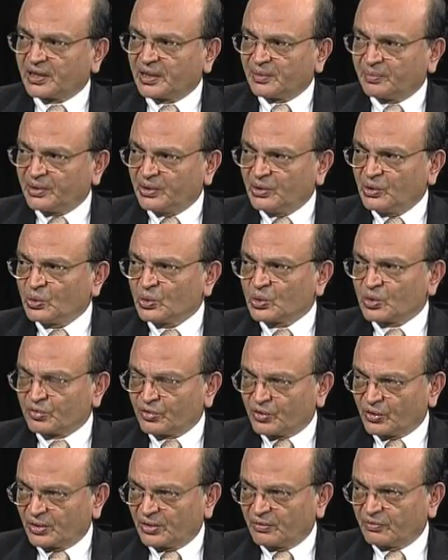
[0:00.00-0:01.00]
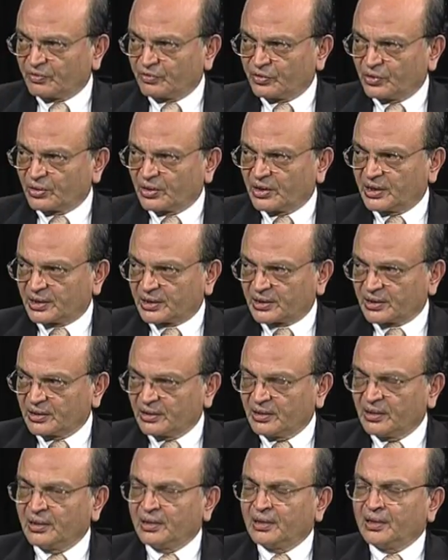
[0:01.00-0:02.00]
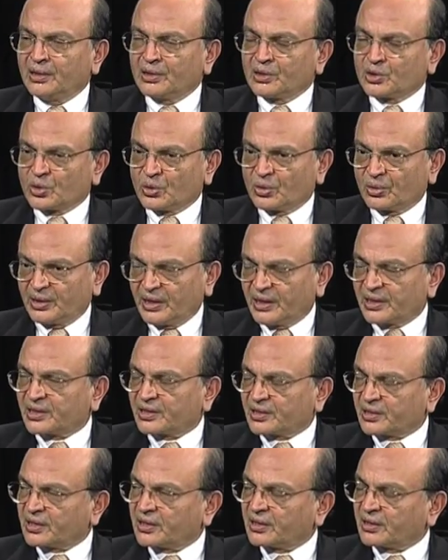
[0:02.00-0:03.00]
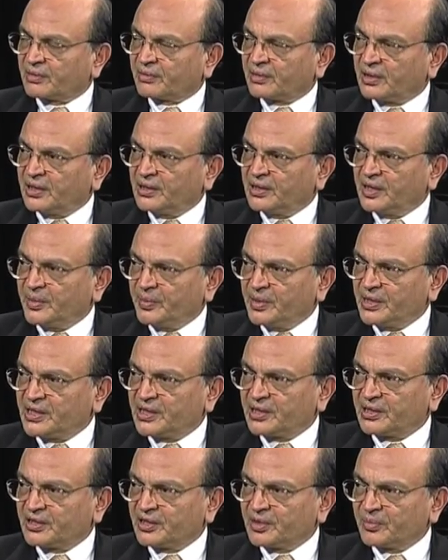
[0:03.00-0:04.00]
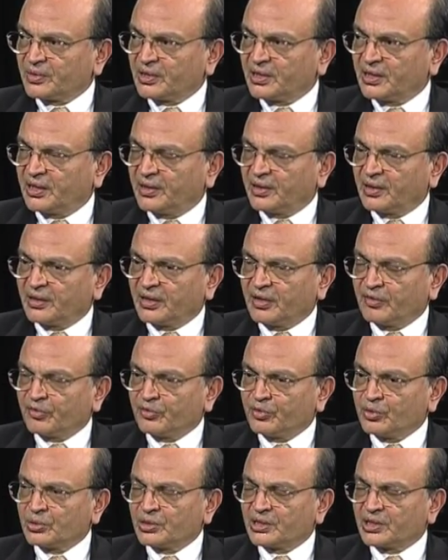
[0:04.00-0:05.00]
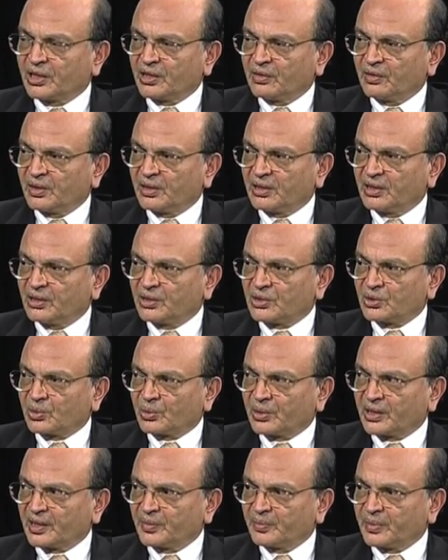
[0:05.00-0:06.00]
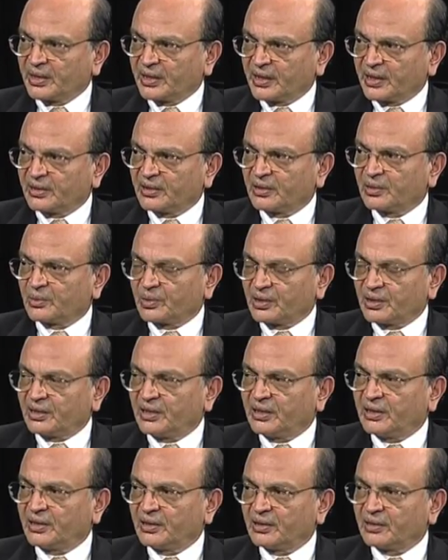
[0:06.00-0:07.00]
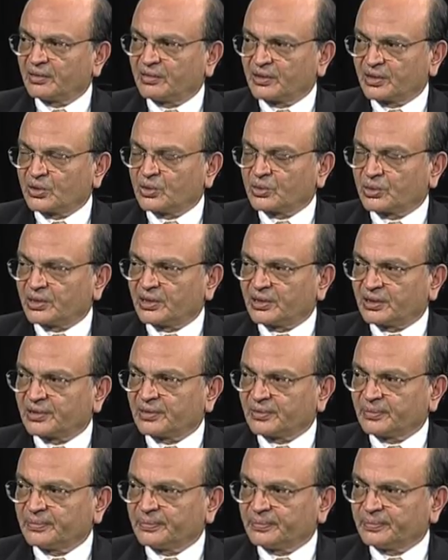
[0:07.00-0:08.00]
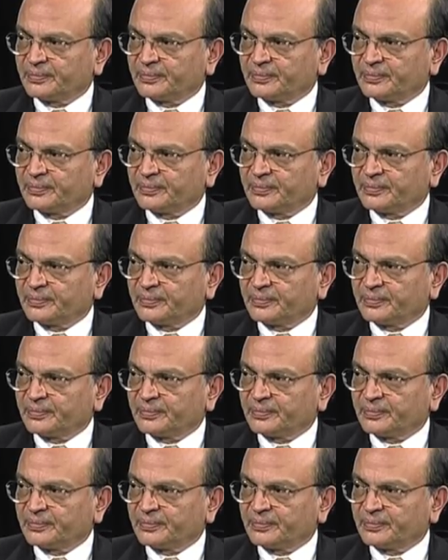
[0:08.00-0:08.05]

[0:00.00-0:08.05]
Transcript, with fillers: can be used for, th for this. So yes, uh, in the immediate term, the, the food security issue can be handled with the resources.